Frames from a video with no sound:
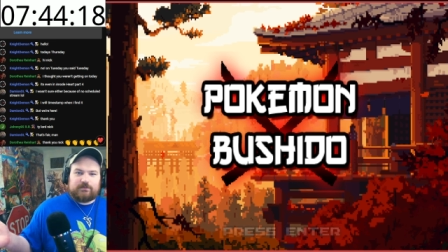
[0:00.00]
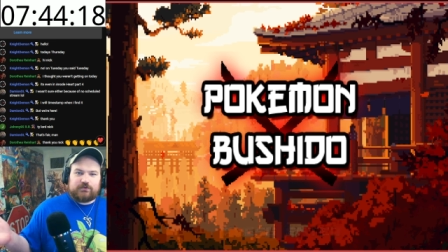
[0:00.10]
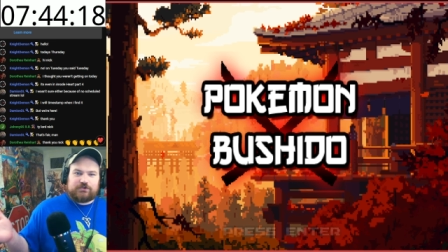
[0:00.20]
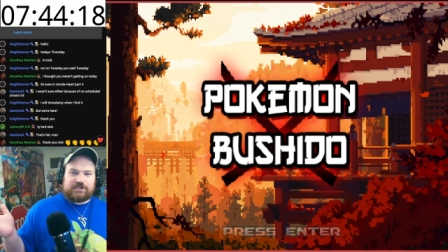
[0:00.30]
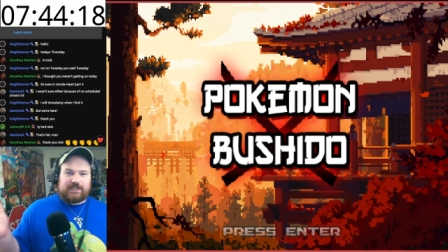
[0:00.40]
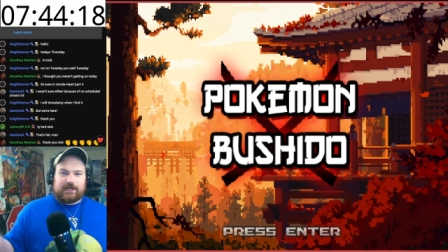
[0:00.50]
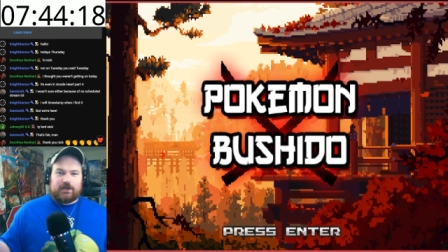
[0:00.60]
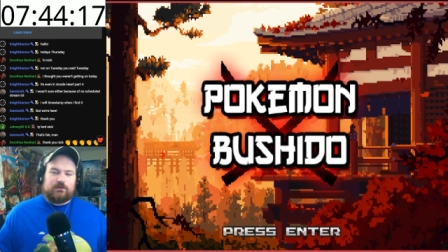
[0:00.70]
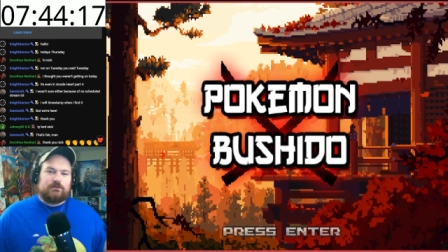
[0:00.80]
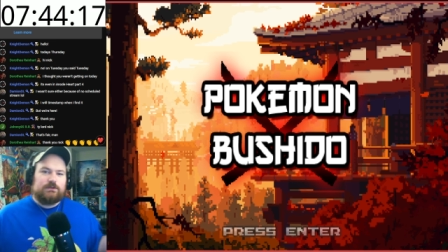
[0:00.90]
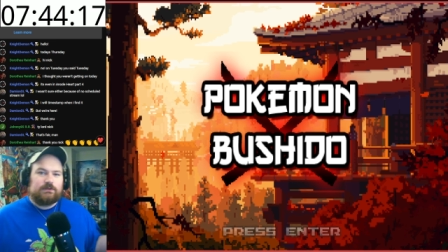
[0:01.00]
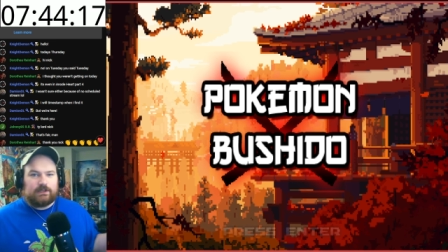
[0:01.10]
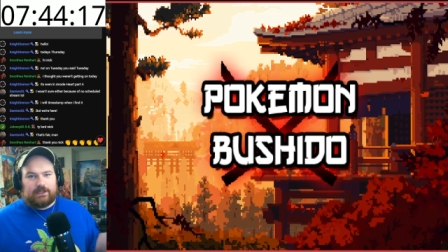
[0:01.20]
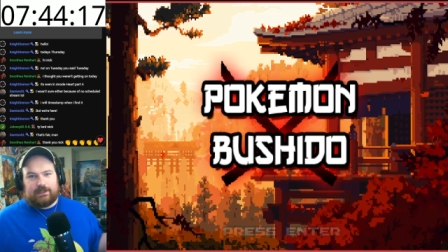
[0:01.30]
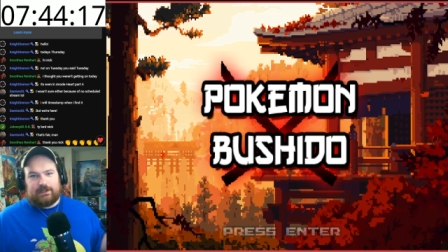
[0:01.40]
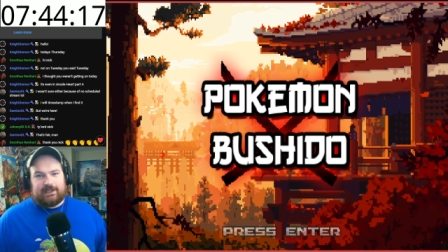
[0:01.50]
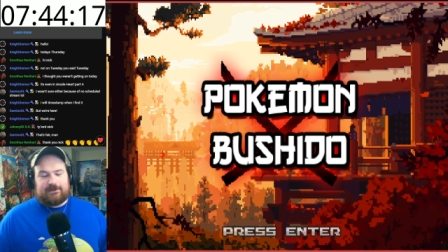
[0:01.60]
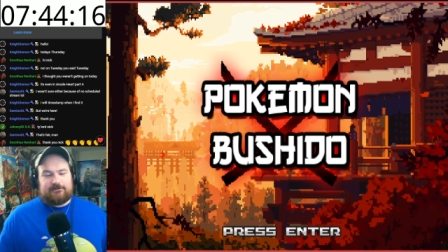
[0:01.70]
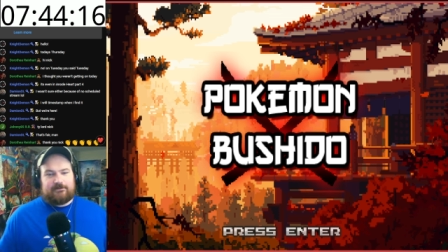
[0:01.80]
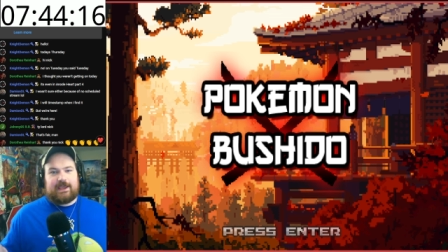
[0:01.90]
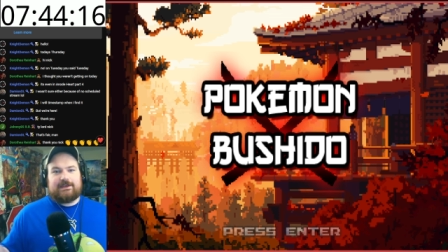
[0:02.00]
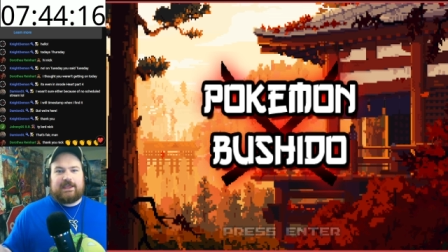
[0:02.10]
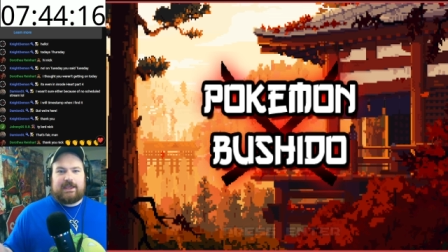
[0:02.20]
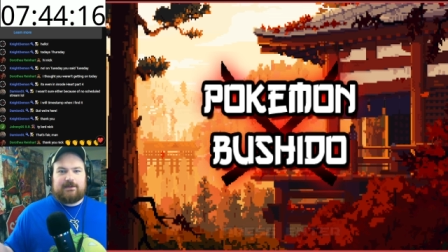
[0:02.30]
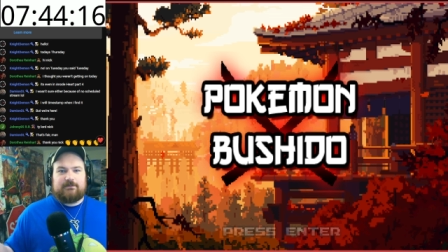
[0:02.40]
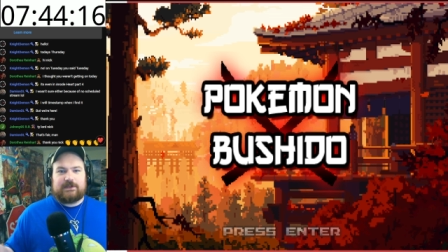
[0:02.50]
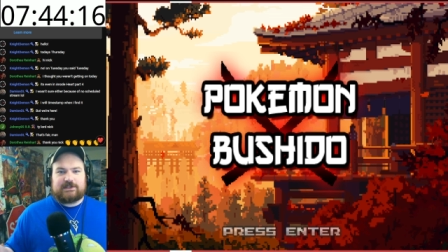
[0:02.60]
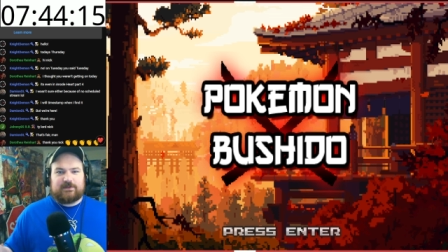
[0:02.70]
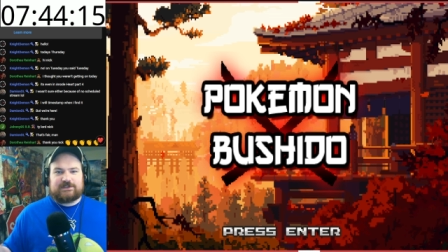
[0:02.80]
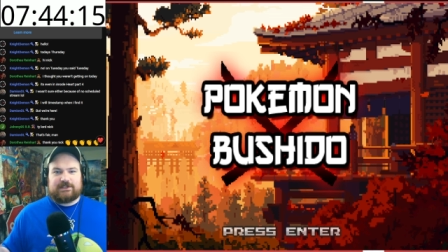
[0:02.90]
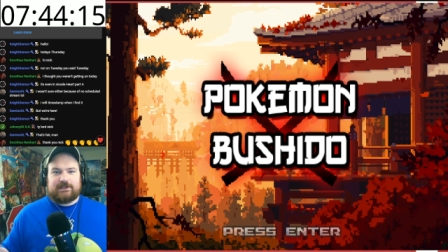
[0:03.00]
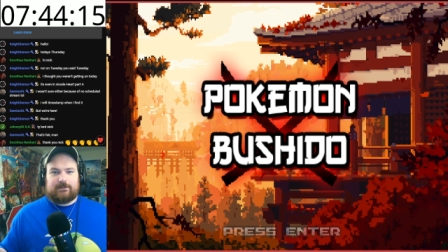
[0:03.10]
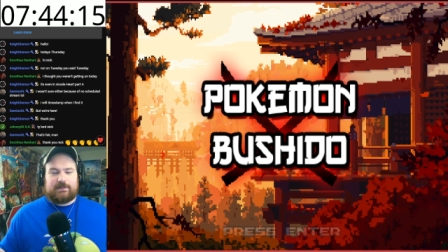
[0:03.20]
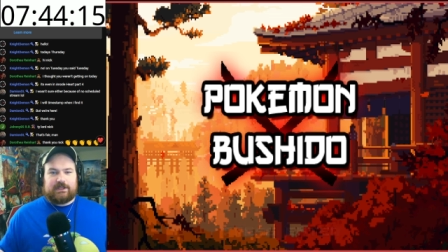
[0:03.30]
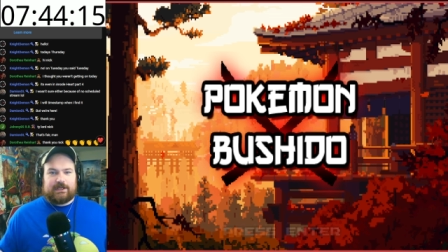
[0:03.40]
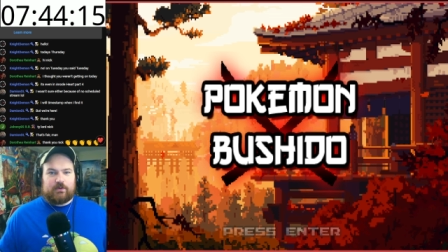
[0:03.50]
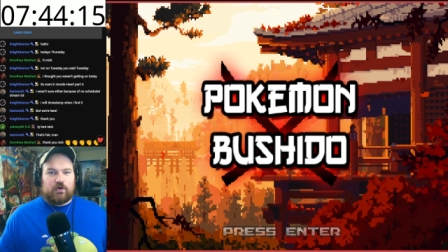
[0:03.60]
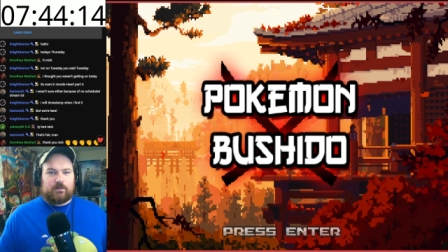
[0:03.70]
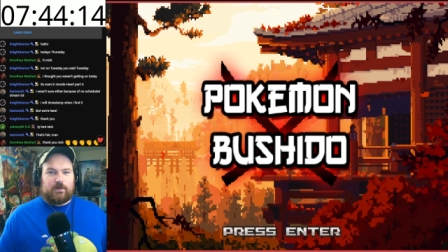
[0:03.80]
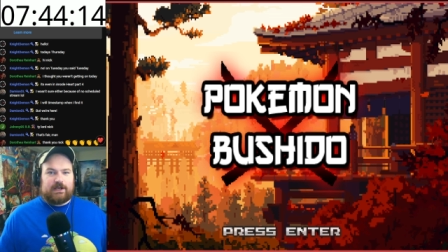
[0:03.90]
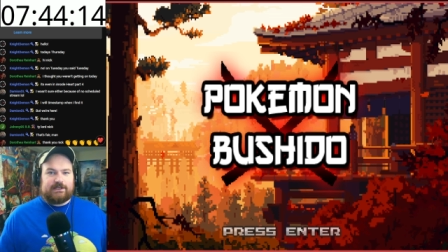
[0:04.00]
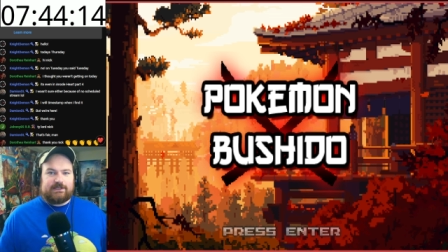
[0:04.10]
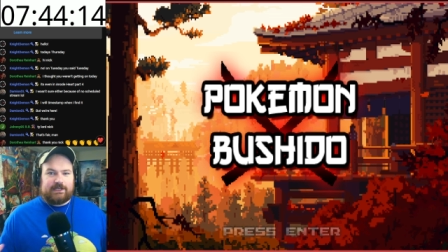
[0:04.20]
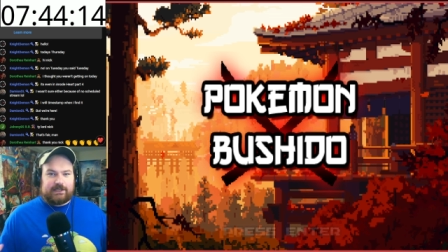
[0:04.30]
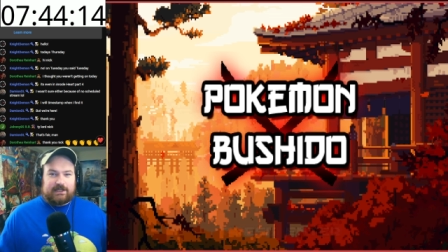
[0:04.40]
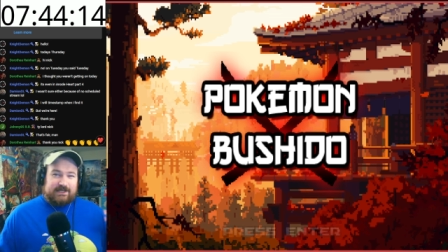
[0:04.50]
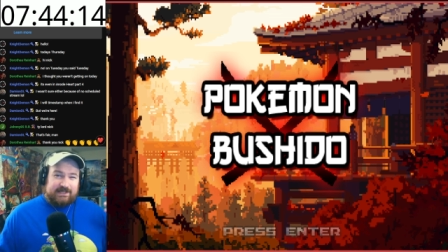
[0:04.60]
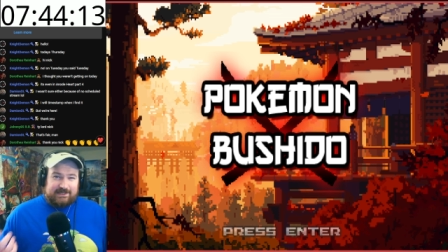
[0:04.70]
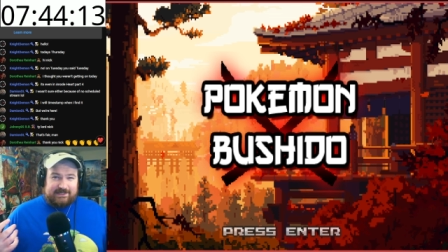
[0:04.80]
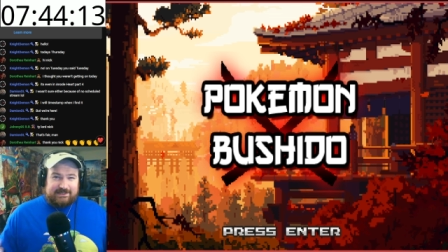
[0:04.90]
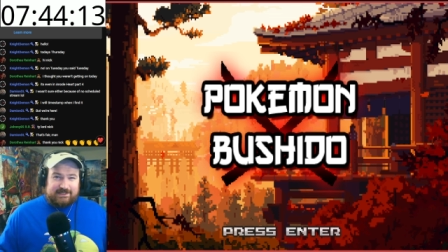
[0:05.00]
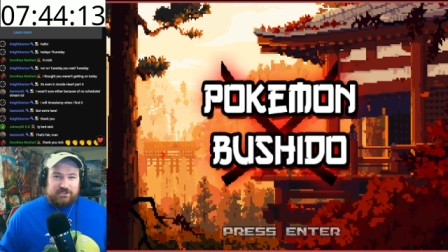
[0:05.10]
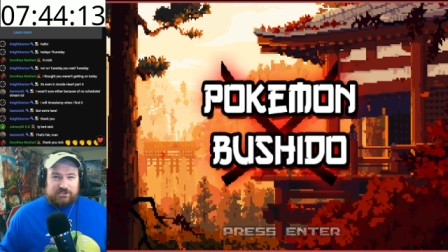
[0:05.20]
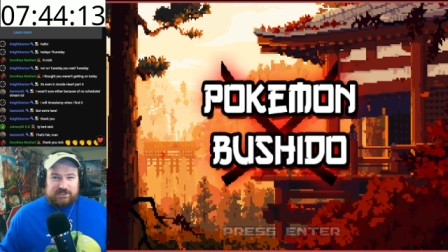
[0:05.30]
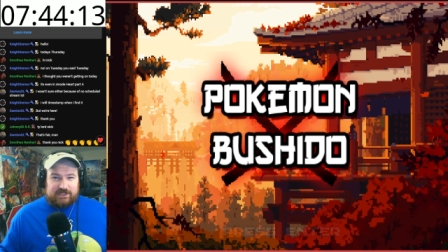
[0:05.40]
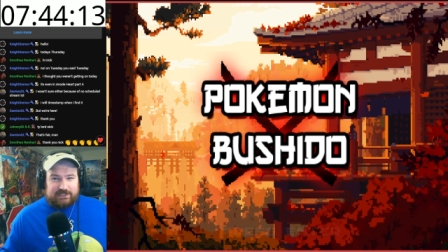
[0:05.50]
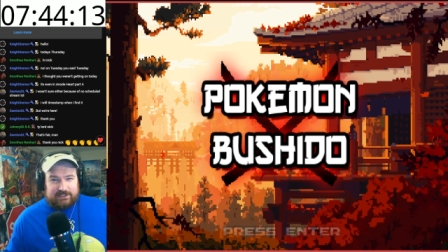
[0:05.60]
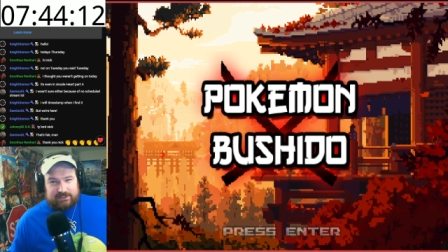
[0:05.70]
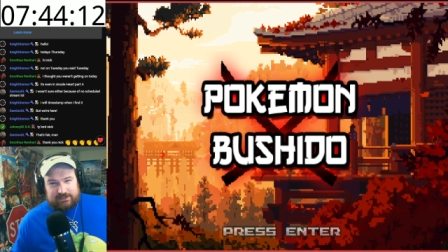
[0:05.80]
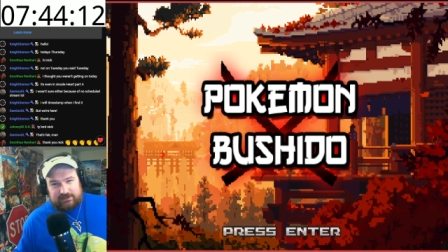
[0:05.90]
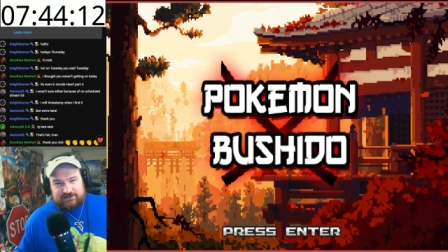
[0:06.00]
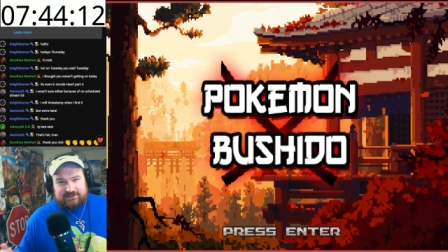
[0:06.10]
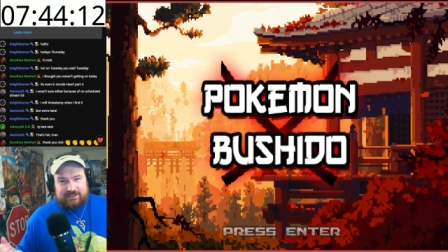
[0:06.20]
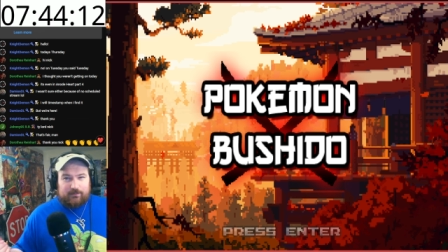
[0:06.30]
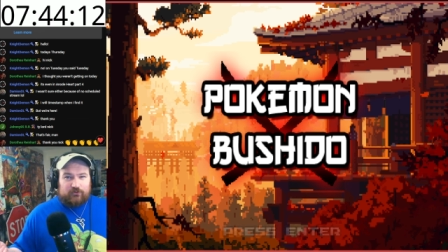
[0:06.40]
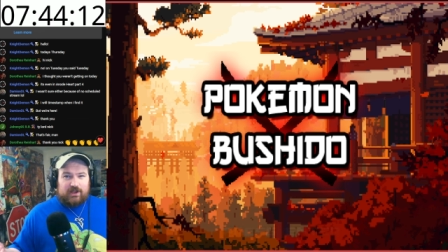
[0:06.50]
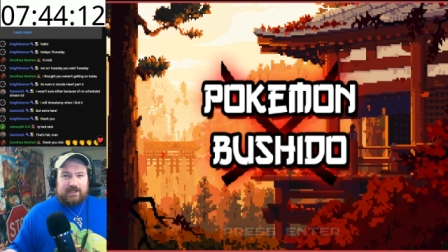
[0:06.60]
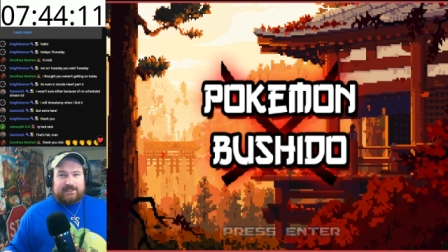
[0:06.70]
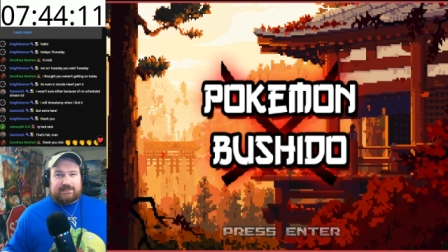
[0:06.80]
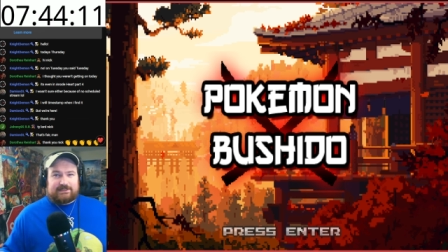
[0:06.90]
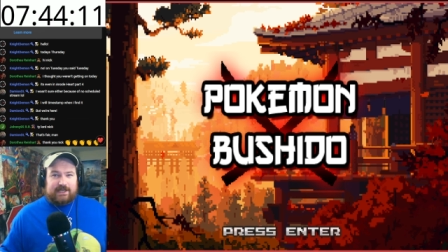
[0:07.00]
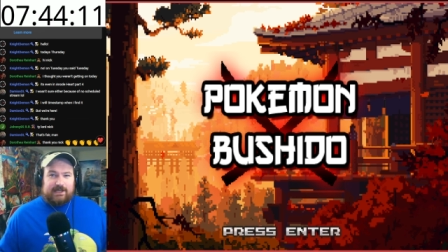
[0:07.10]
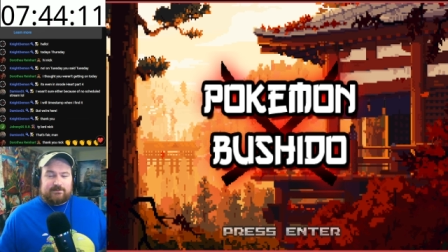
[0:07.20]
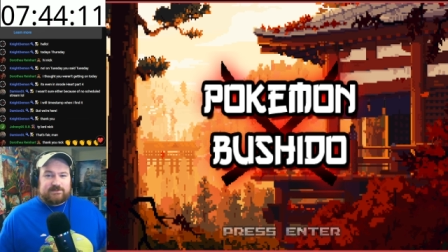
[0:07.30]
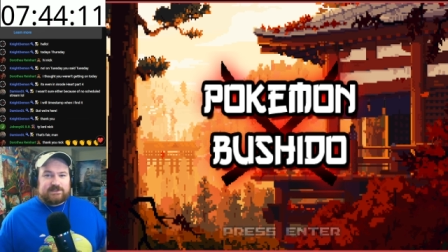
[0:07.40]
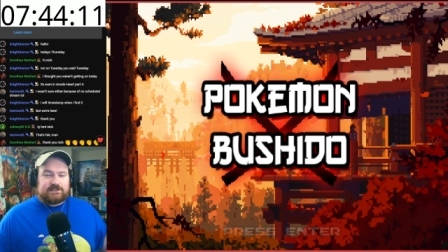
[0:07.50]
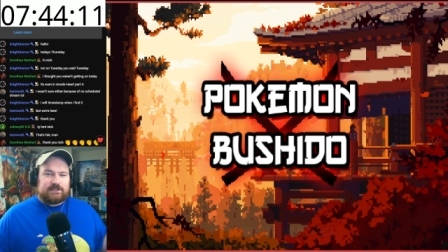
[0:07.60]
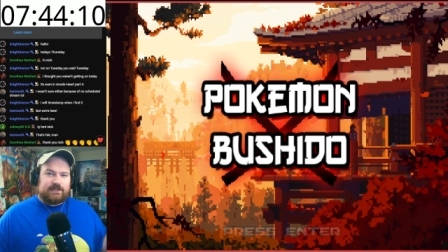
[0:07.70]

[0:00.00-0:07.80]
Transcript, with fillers: Bushido, a fan game that's supposed to be like Pokemon in like ninja-y, samurai-y times.